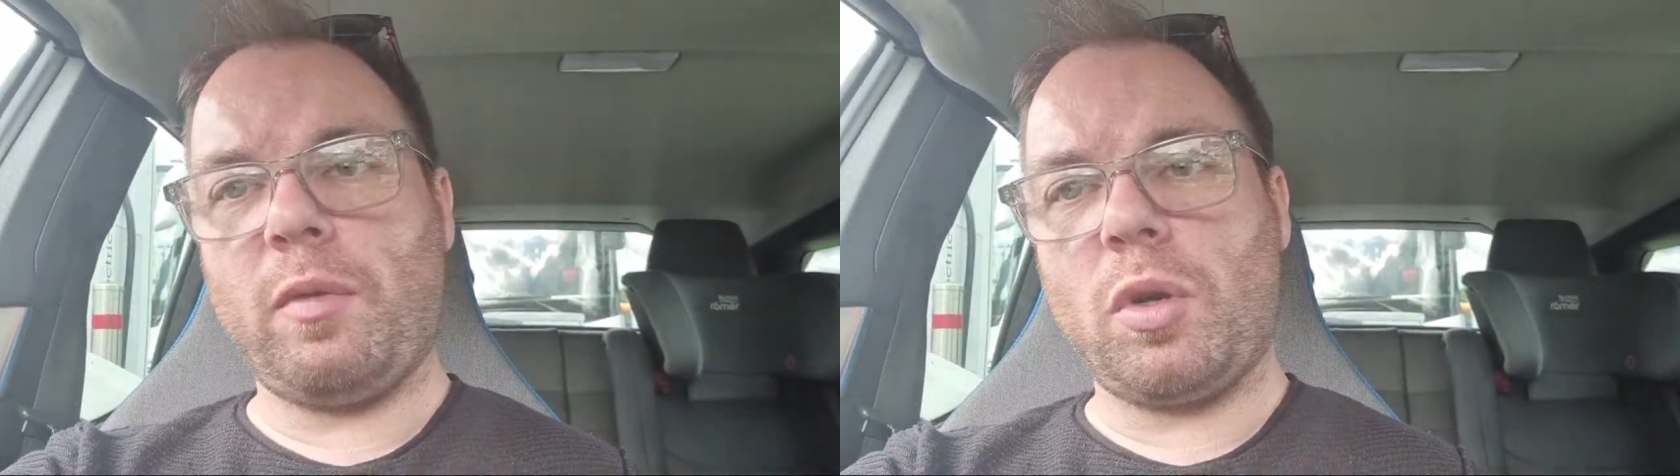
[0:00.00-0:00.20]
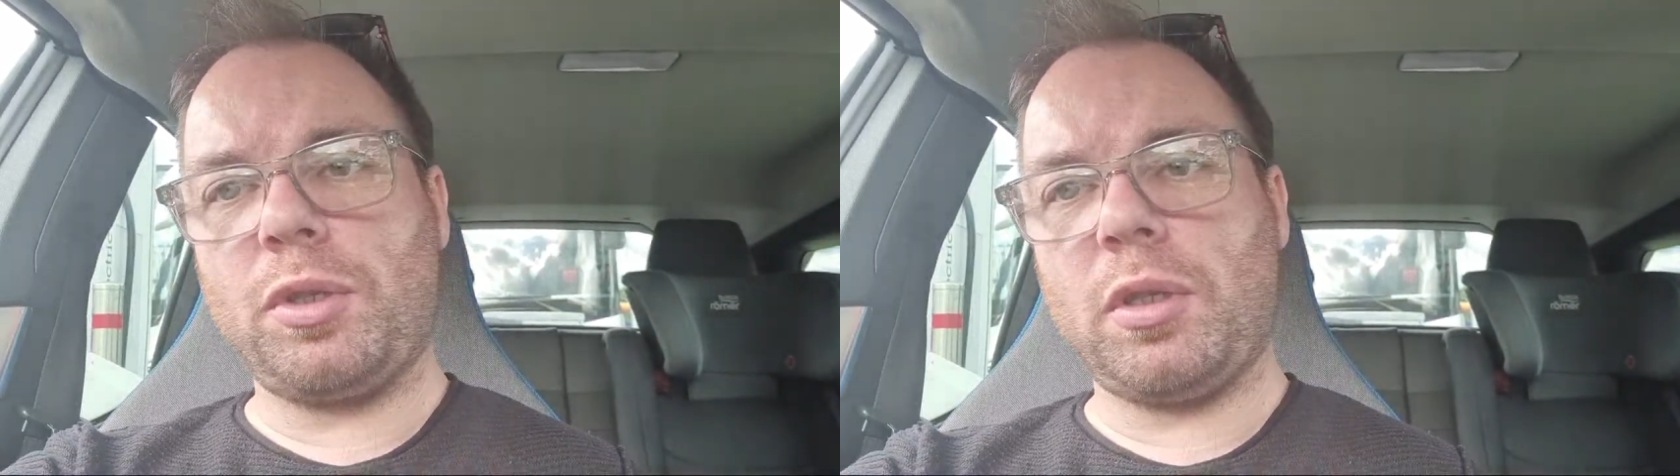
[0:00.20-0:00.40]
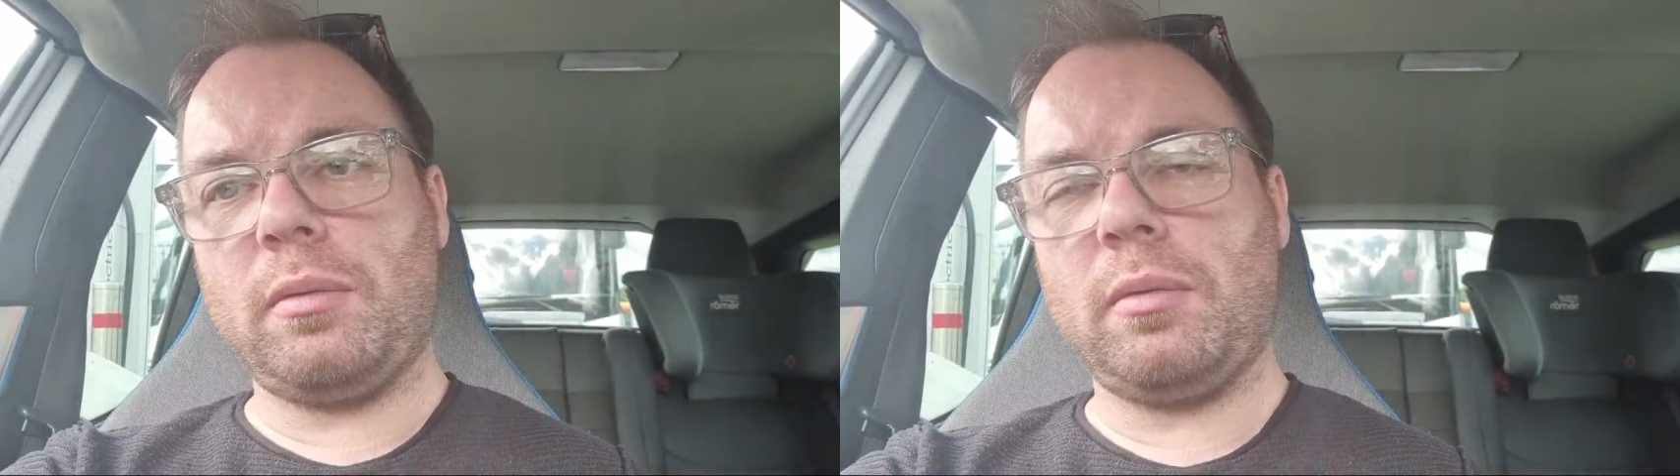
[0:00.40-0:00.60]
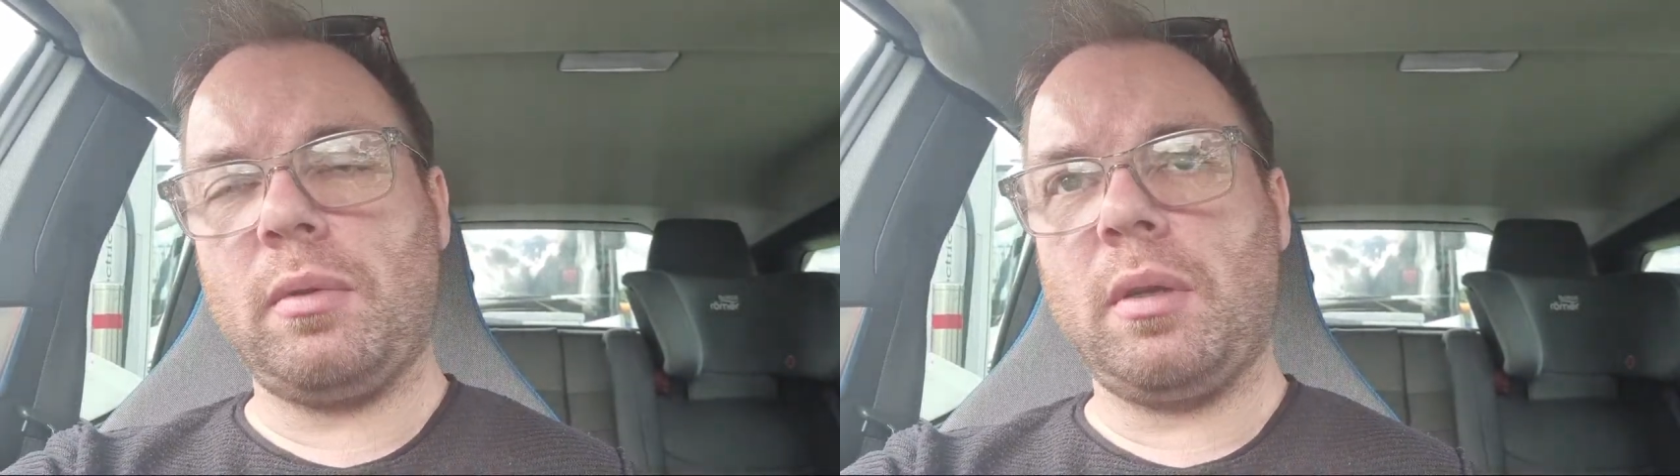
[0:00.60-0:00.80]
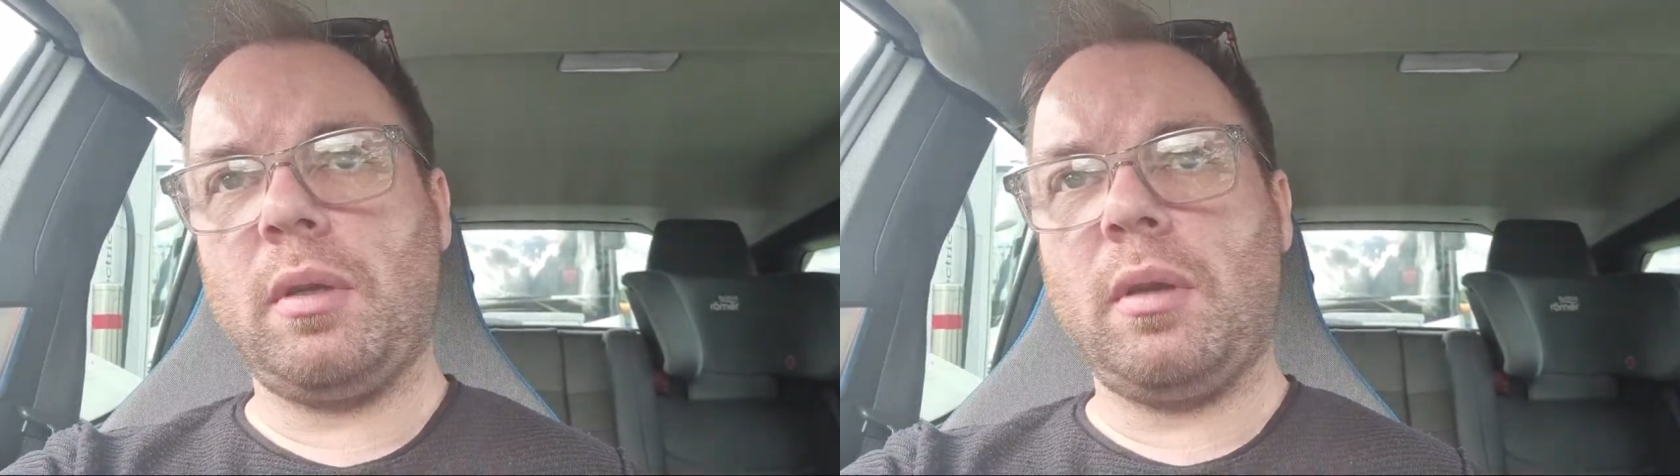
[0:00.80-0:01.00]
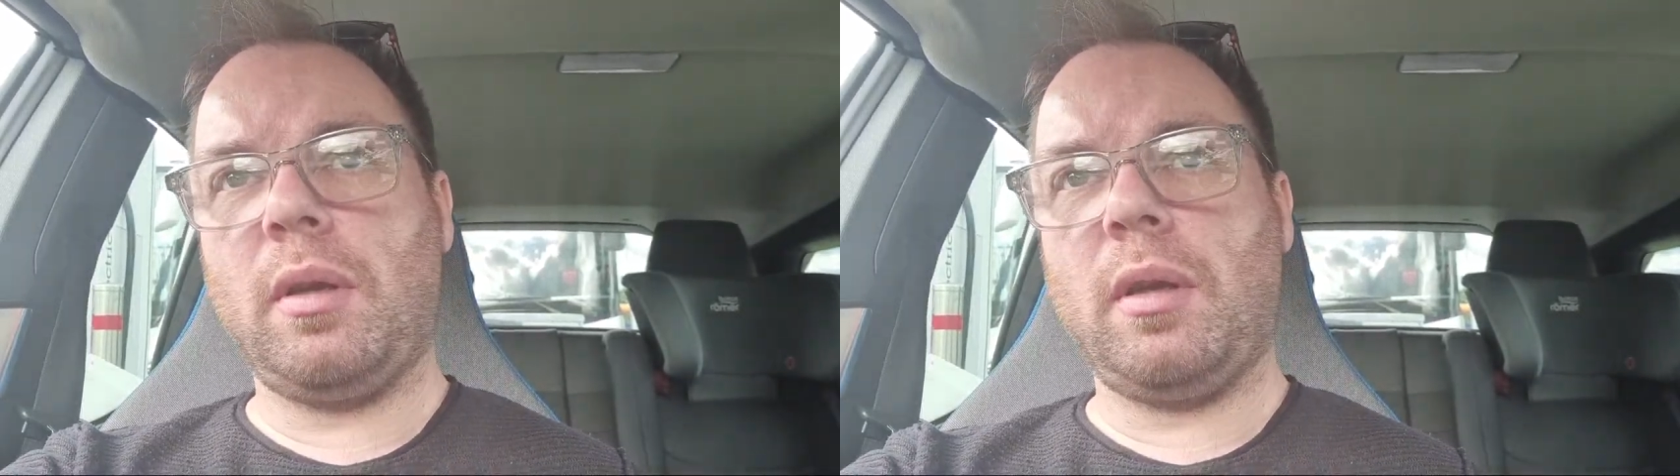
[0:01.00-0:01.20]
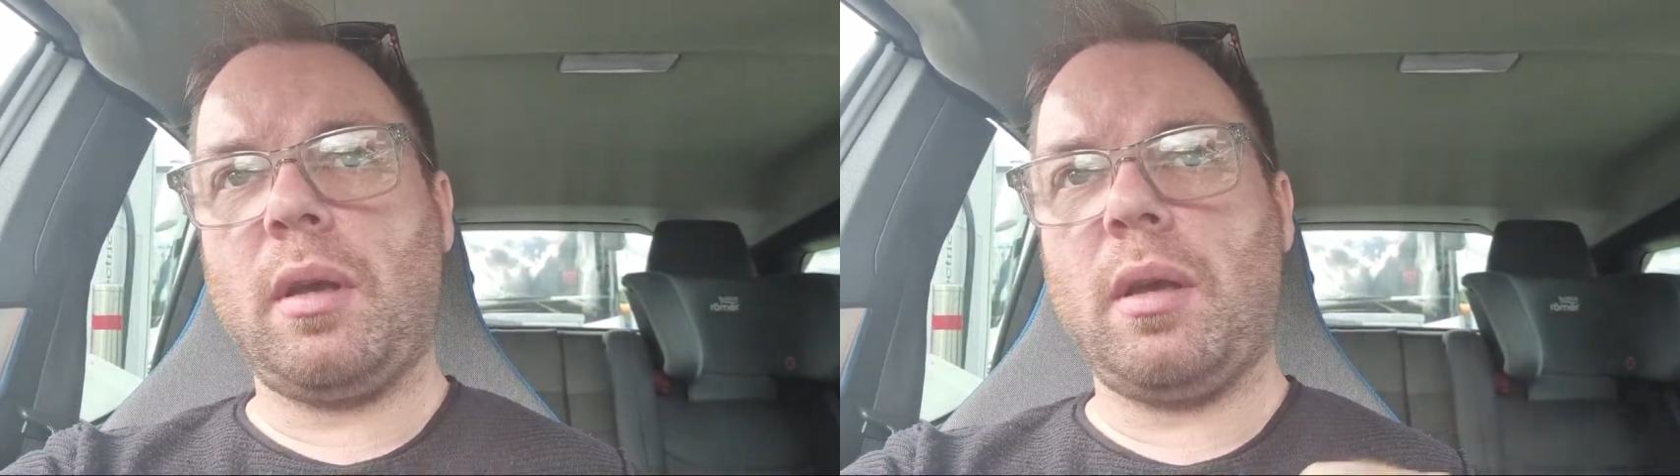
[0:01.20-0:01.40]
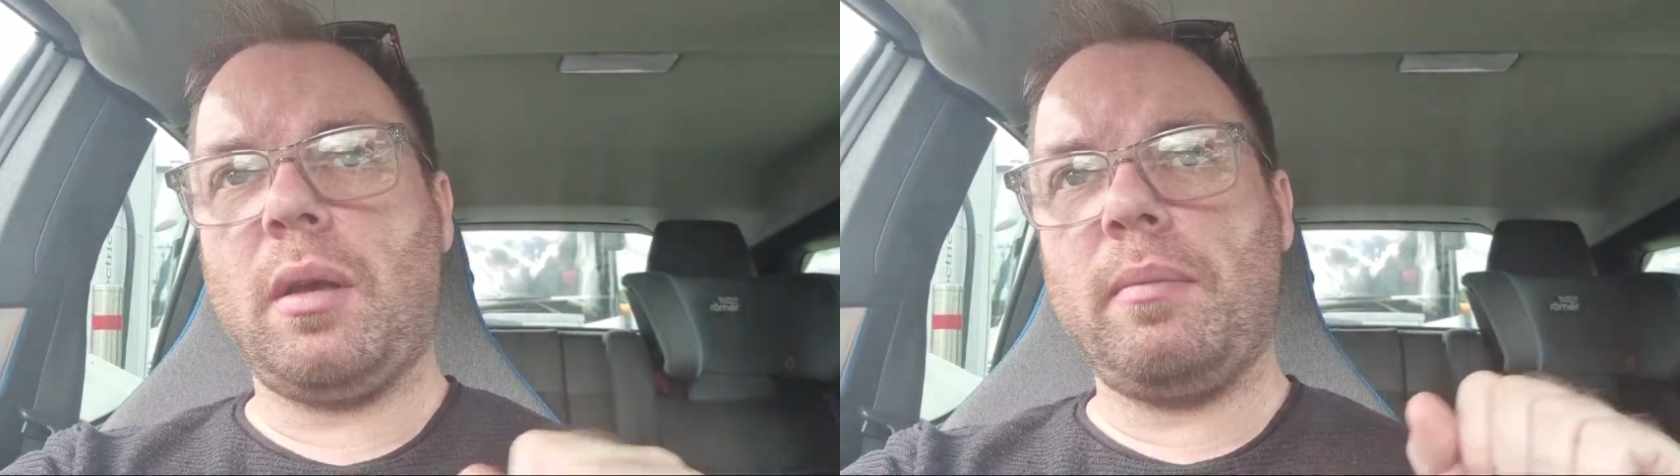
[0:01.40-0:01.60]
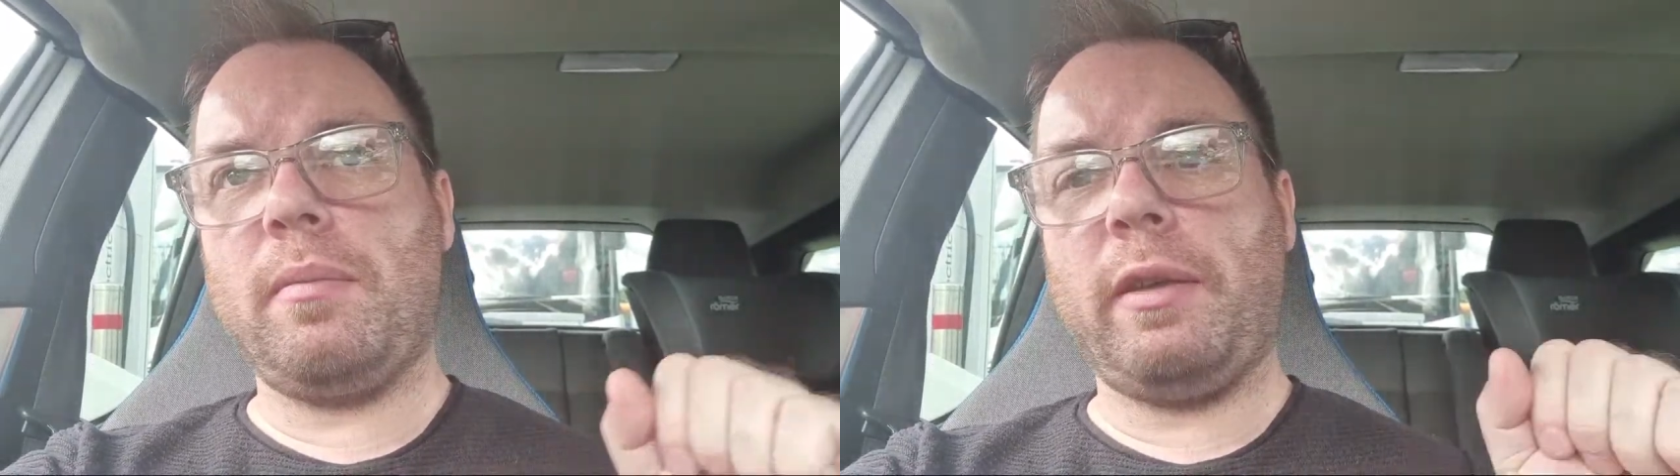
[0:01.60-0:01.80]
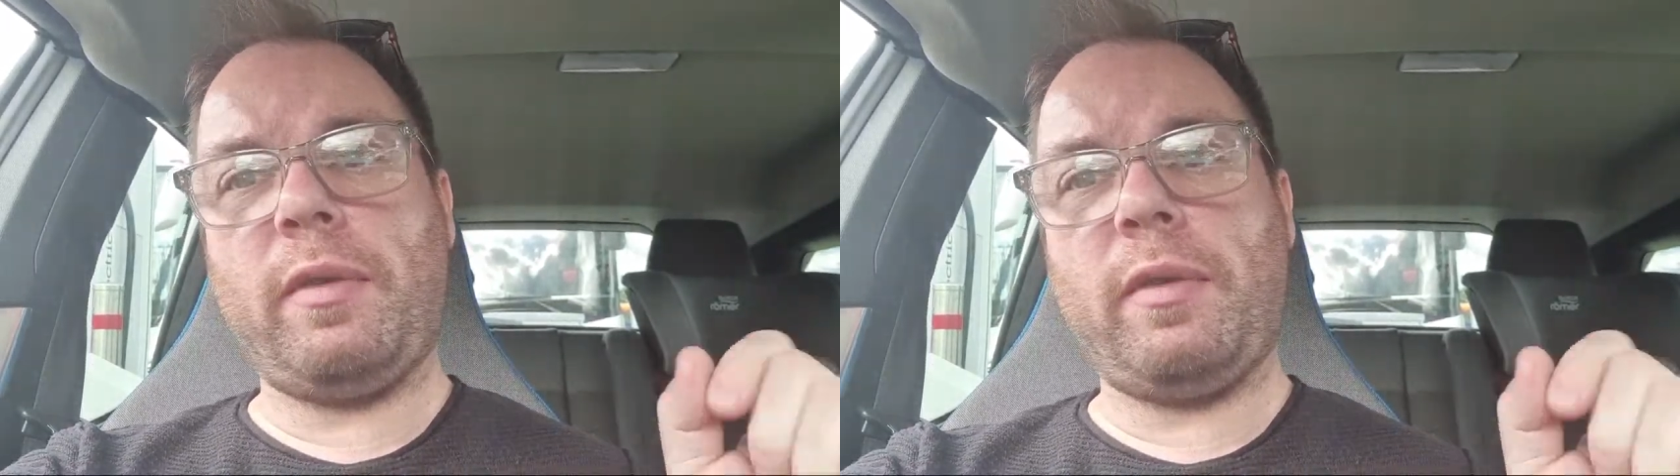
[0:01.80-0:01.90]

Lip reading: watching. If